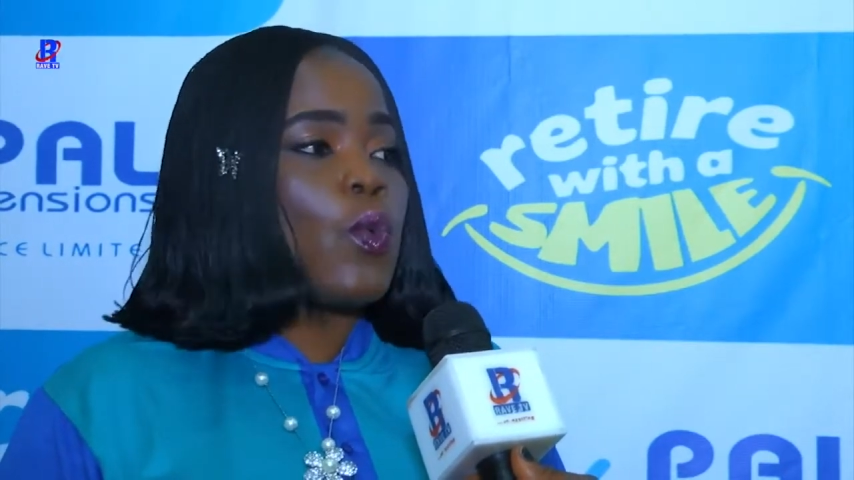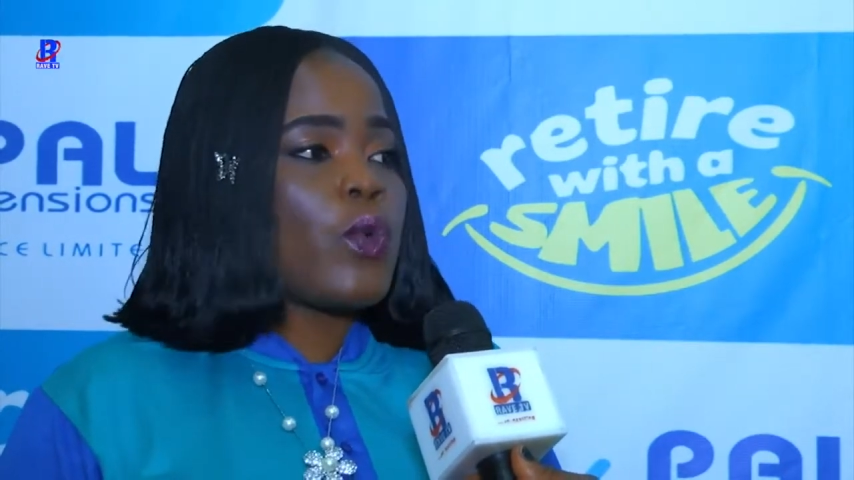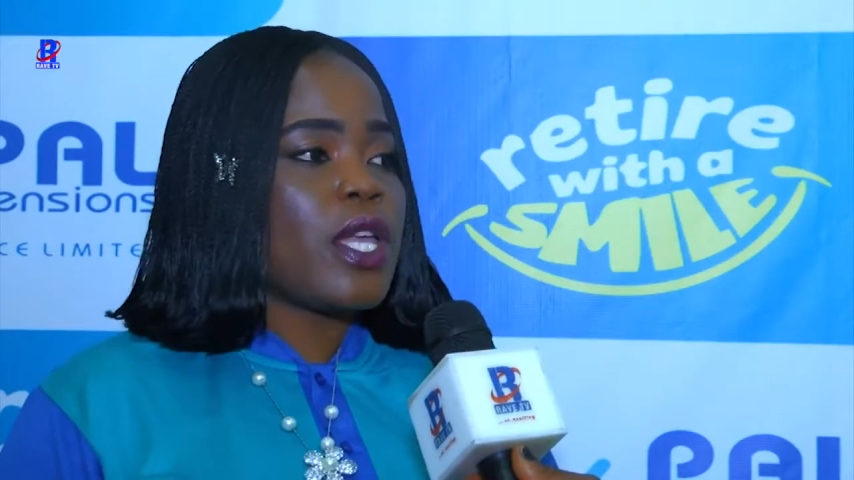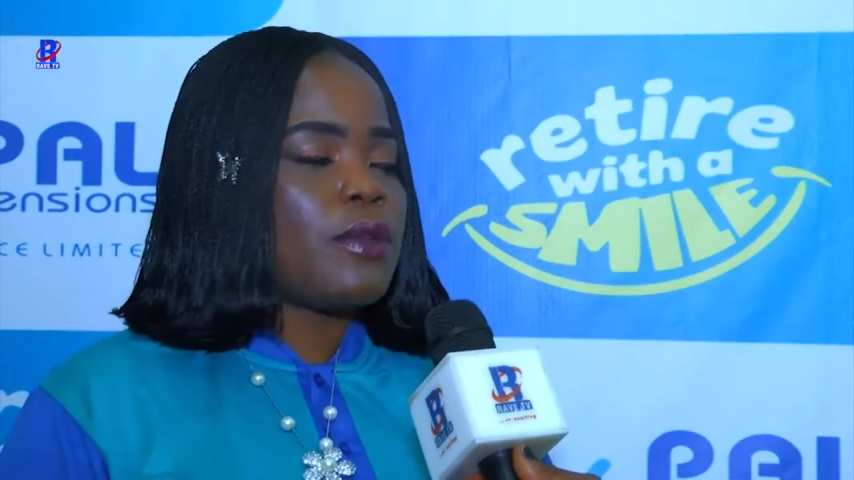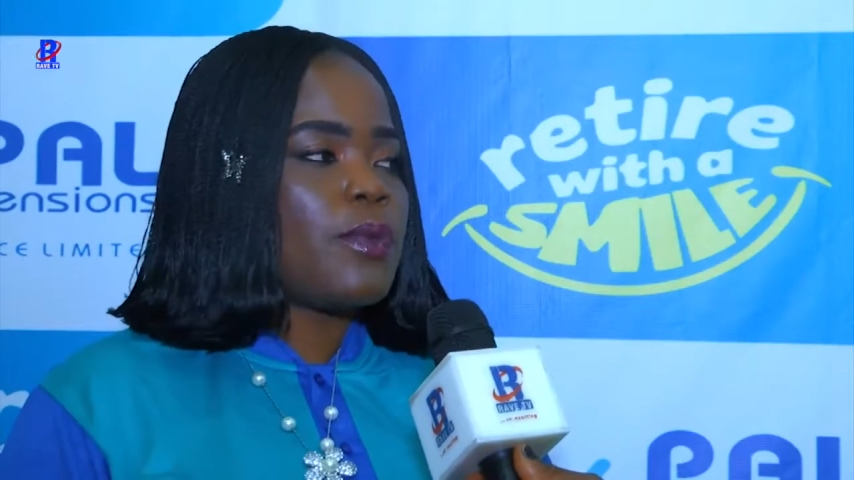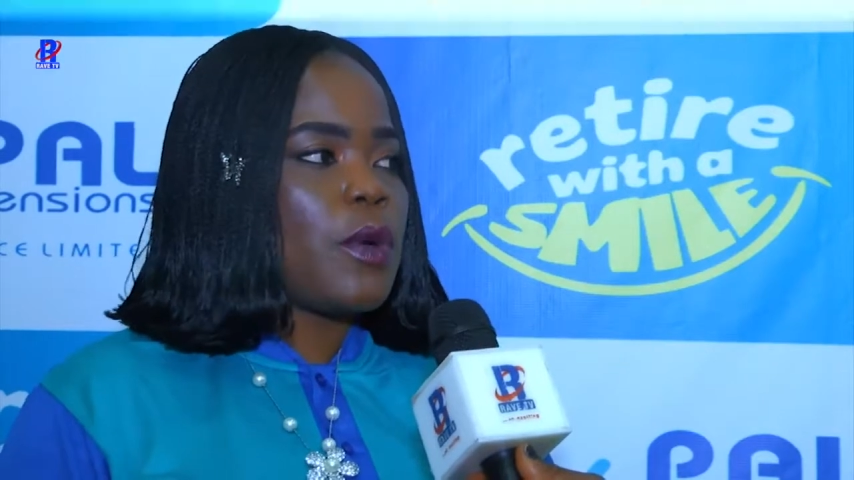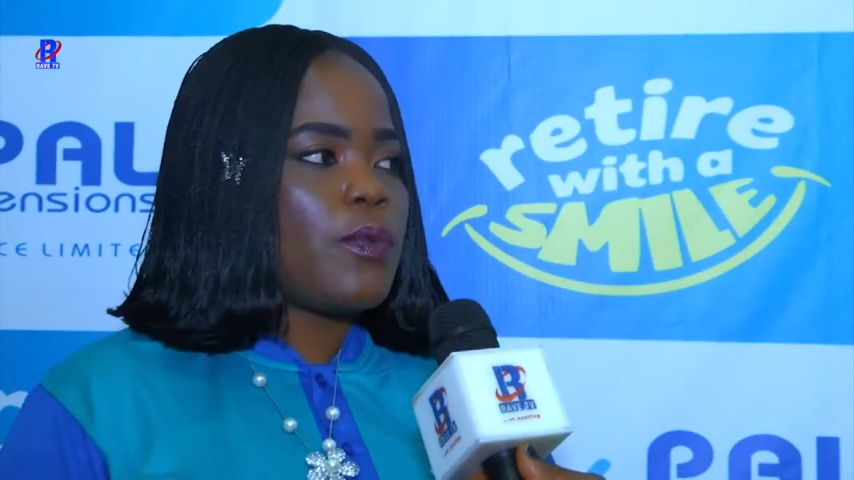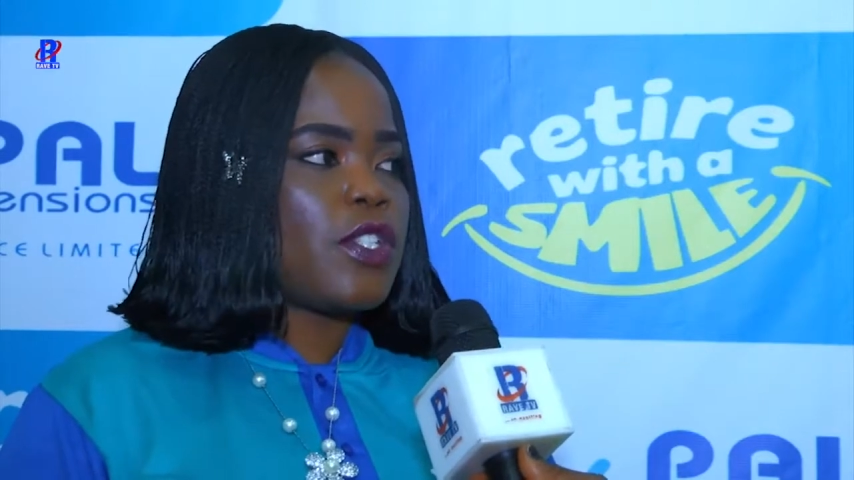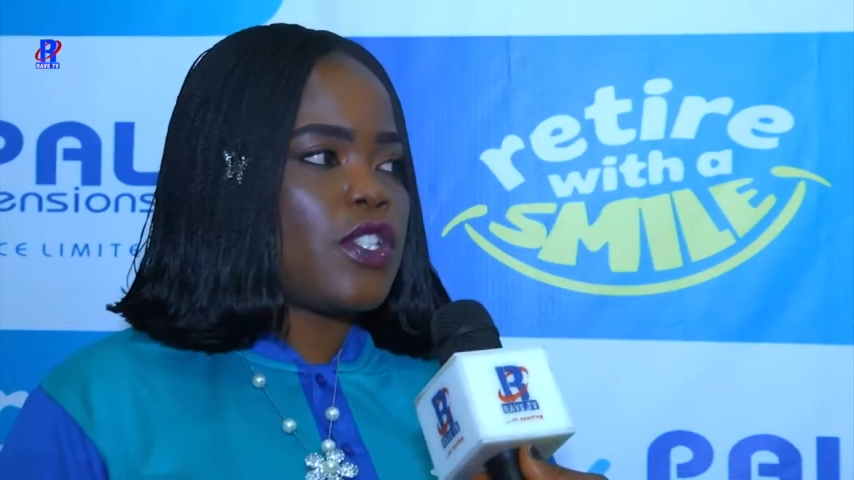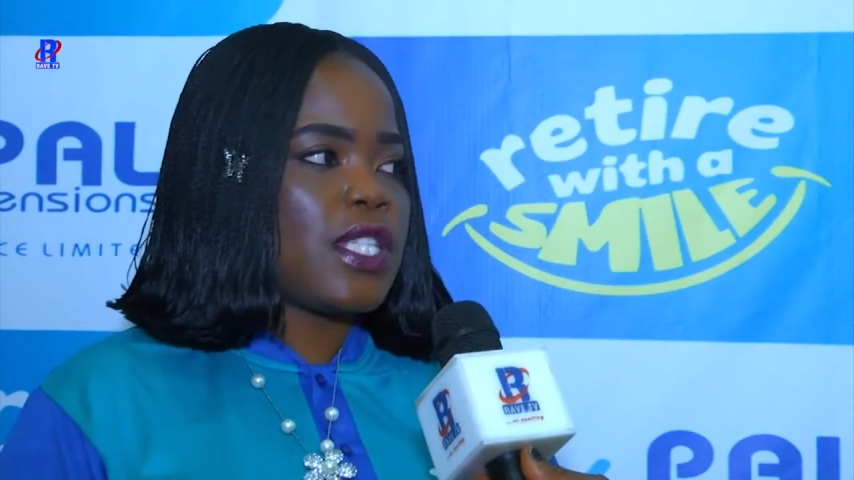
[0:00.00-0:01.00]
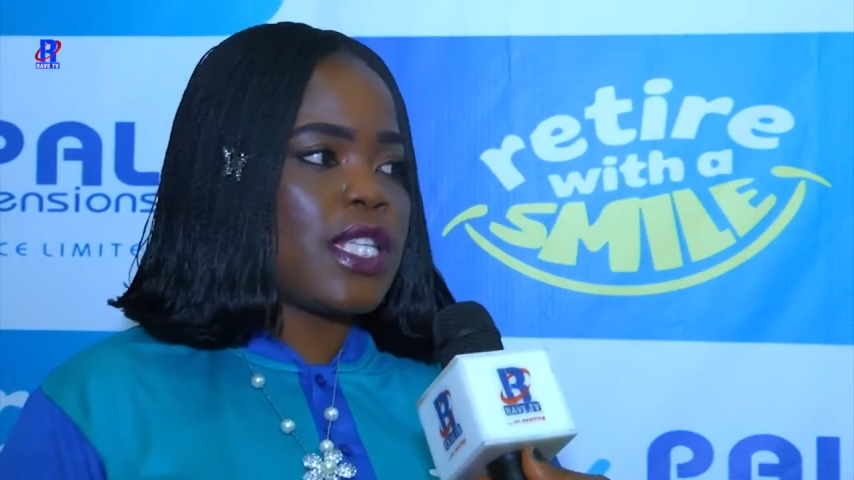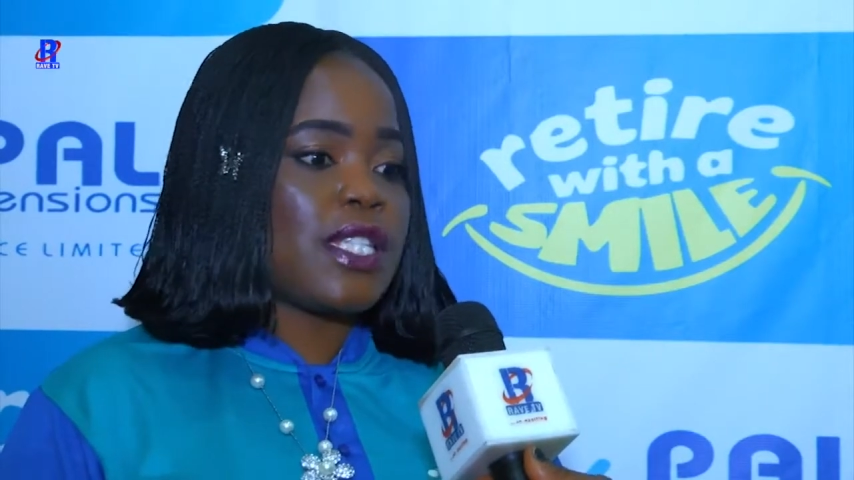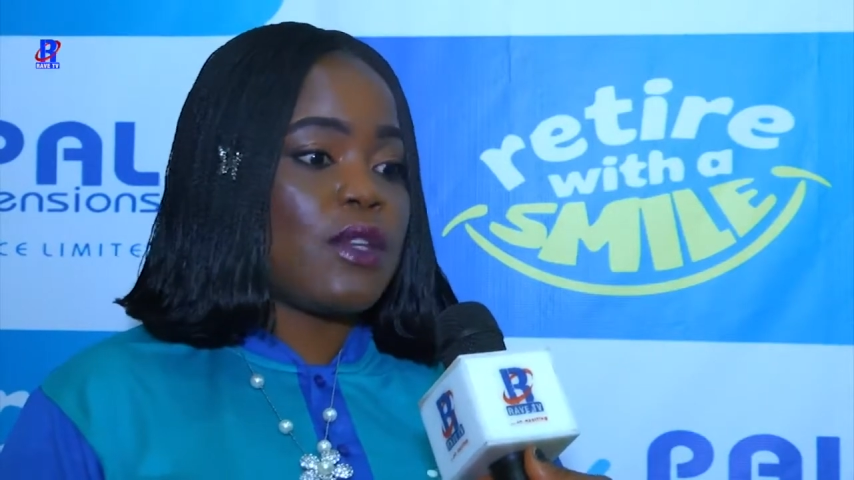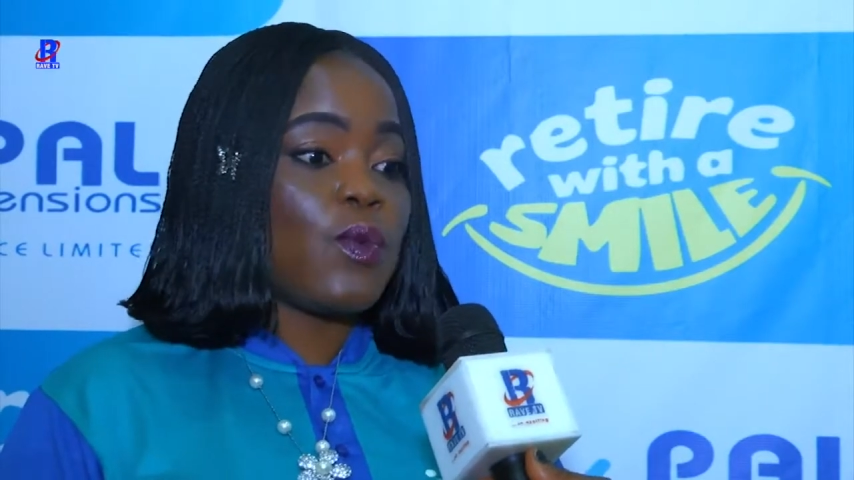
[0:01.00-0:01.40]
we at PAL Pensions are saying,